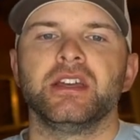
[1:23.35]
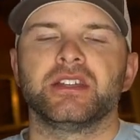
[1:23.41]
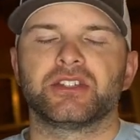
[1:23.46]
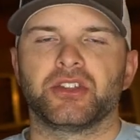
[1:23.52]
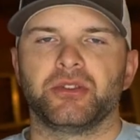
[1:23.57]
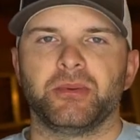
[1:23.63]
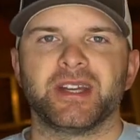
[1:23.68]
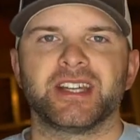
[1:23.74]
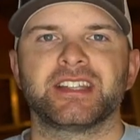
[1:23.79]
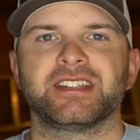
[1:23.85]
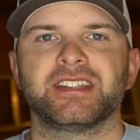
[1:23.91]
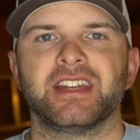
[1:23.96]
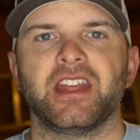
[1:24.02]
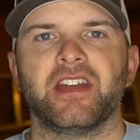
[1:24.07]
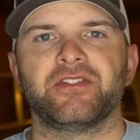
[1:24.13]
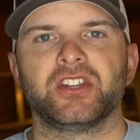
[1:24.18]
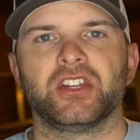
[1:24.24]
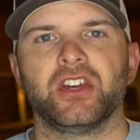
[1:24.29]
So the biggest thing
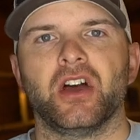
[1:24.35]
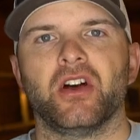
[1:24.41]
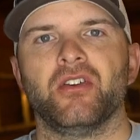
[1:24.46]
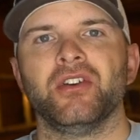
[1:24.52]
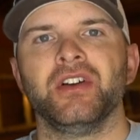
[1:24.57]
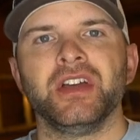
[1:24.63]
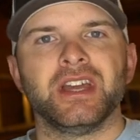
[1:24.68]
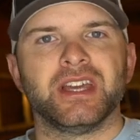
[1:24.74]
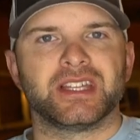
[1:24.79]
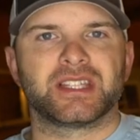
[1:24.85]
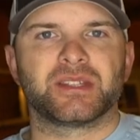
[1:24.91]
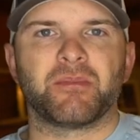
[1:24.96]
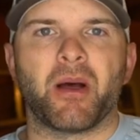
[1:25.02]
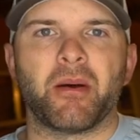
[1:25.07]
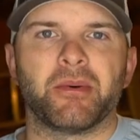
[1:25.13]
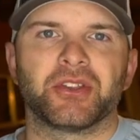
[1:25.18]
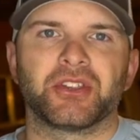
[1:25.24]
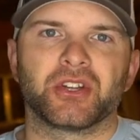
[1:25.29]
you have to know is
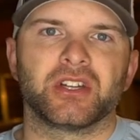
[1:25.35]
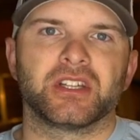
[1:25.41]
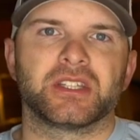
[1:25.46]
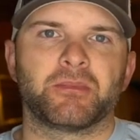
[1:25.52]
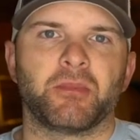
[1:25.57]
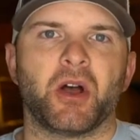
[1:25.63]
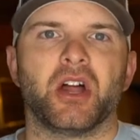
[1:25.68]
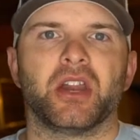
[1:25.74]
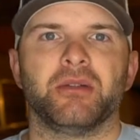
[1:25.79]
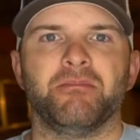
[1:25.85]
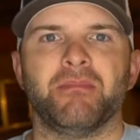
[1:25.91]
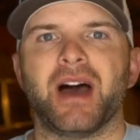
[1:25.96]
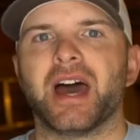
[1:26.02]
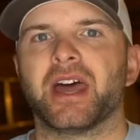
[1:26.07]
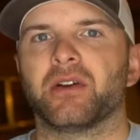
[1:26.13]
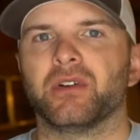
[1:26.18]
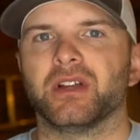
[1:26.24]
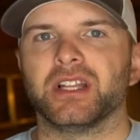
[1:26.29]
smallmouth are going to spawn in
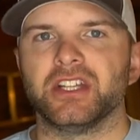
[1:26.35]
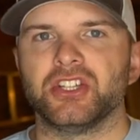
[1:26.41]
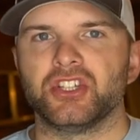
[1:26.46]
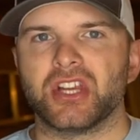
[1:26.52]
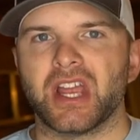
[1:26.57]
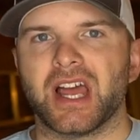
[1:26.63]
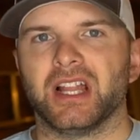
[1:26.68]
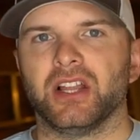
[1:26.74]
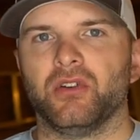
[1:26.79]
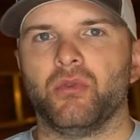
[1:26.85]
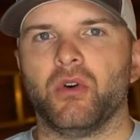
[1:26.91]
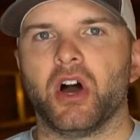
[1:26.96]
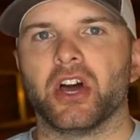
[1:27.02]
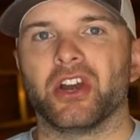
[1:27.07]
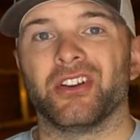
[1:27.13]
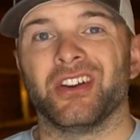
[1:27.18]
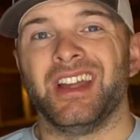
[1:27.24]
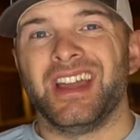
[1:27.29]
moderately shallow
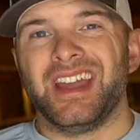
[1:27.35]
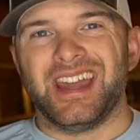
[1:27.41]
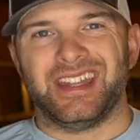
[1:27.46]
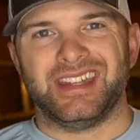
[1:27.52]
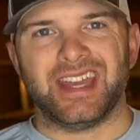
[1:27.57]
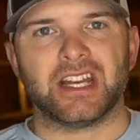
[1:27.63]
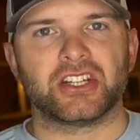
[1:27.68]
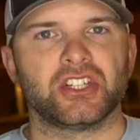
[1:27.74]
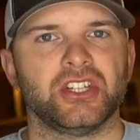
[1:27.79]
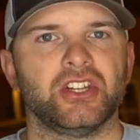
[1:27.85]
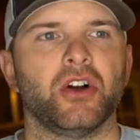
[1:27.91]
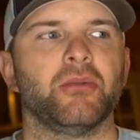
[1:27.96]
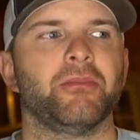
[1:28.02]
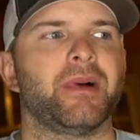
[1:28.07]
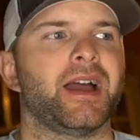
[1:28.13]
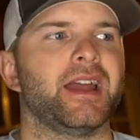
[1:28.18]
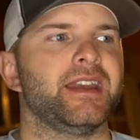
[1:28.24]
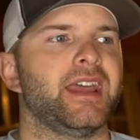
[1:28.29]
water, and they actually
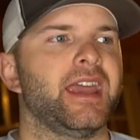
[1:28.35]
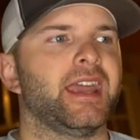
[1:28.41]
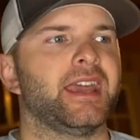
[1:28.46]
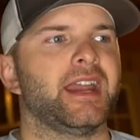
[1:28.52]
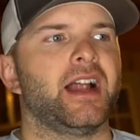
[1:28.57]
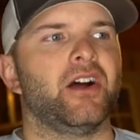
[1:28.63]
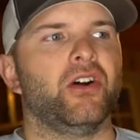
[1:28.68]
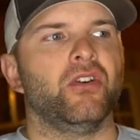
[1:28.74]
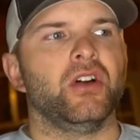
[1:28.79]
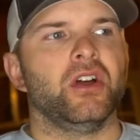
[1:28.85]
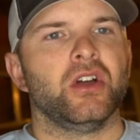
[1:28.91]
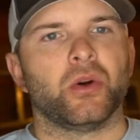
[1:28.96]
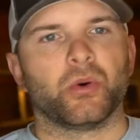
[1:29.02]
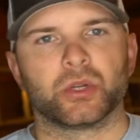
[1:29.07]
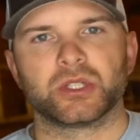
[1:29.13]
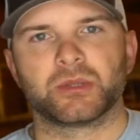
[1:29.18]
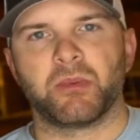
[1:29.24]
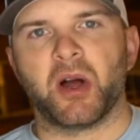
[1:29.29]
don't mind hanging out
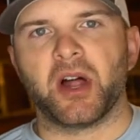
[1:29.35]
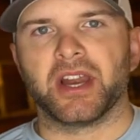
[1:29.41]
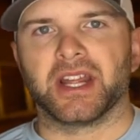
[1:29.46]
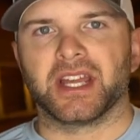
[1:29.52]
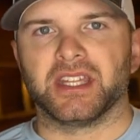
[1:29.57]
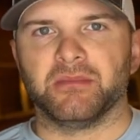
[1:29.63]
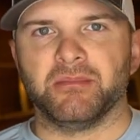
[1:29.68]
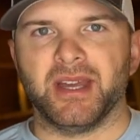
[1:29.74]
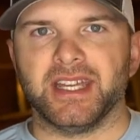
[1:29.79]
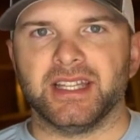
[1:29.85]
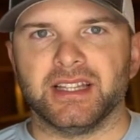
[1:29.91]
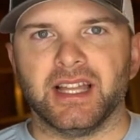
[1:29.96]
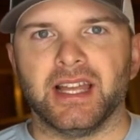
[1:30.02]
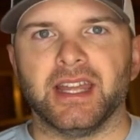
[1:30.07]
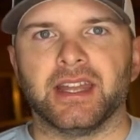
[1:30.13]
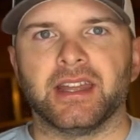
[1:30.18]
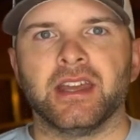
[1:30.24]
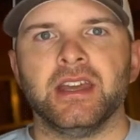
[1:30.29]
or spawning on the main
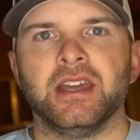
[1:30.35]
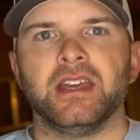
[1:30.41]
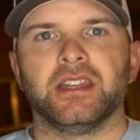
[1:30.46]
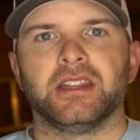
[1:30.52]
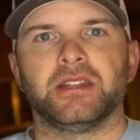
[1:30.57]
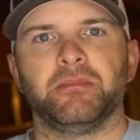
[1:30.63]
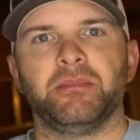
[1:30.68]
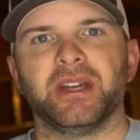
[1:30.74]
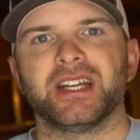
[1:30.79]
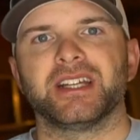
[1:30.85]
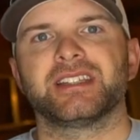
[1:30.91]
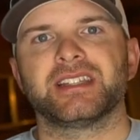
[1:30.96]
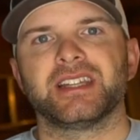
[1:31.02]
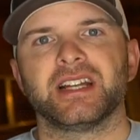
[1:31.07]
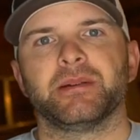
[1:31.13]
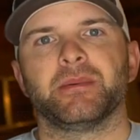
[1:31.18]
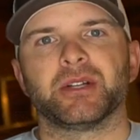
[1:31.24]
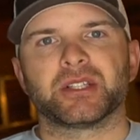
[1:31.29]
lake. The biggest
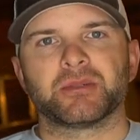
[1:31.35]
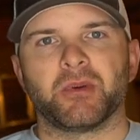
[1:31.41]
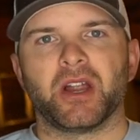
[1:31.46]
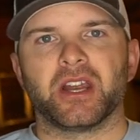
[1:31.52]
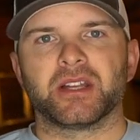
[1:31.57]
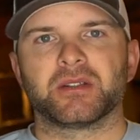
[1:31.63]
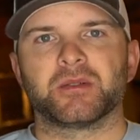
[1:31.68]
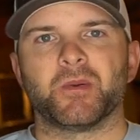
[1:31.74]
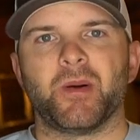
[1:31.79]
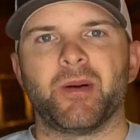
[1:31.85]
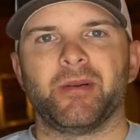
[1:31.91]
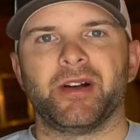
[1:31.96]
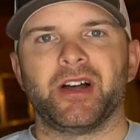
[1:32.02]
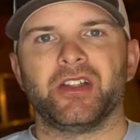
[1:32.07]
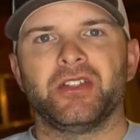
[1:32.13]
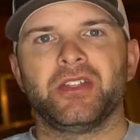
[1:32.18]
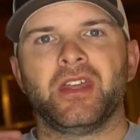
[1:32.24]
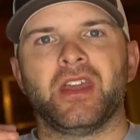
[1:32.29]
thing about spawning
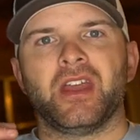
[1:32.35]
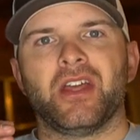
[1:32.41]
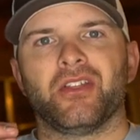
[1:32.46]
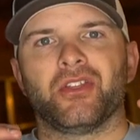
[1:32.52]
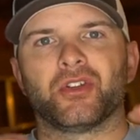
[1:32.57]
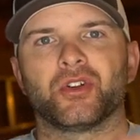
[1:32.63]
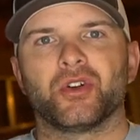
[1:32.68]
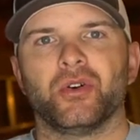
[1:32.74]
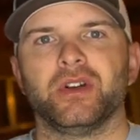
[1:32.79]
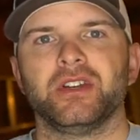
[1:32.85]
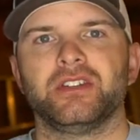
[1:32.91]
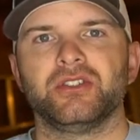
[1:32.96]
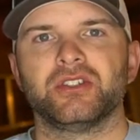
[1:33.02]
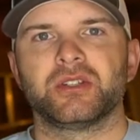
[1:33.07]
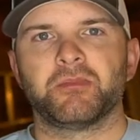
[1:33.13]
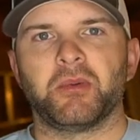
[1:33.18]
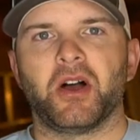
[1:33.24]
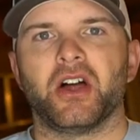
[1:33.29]
smallmouth, they're going
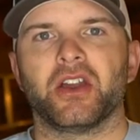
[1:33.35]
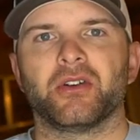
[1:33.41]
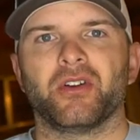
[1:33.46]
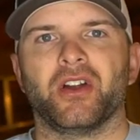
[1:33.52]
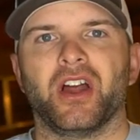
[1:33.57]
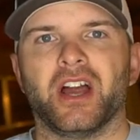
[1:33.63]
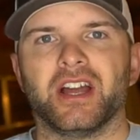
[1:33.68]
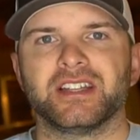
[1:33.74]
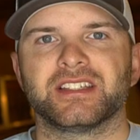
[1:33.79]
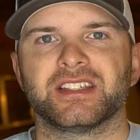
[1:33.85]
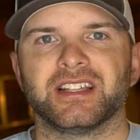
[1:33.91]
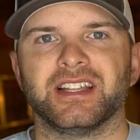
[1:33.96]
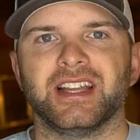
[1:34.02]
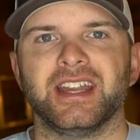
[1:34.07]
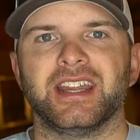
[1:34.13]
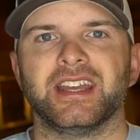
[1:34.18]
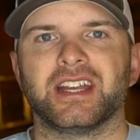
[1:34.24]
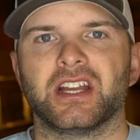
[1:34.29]
to spawn on
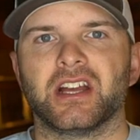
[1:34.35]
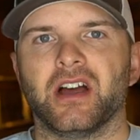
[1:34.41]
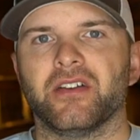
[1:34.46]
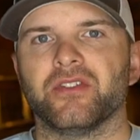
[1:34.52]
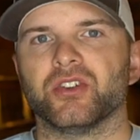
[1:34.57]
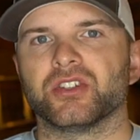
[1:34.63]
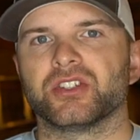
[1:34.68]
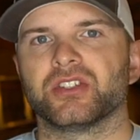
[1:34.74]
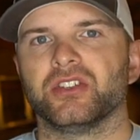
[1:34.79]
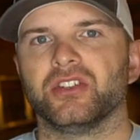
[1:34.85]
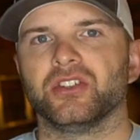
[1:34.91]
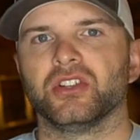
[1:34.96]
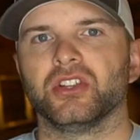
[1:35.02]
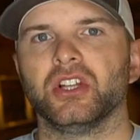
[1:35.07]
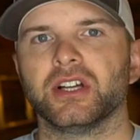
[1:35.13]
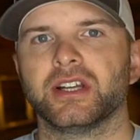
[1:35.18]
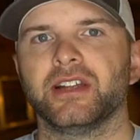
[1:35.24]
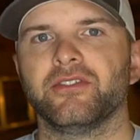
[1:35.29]
isolated cover. So you're
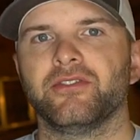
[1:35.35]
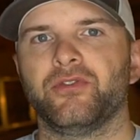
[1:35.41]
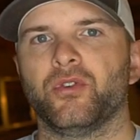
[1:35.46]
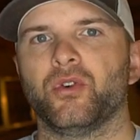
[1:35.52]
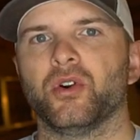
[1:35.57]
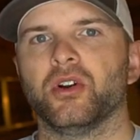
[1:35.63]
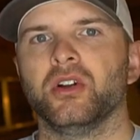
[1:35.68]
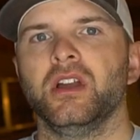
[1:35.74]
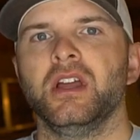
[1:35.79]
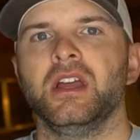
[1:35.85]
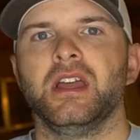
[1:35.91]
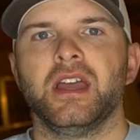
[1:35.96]
looking for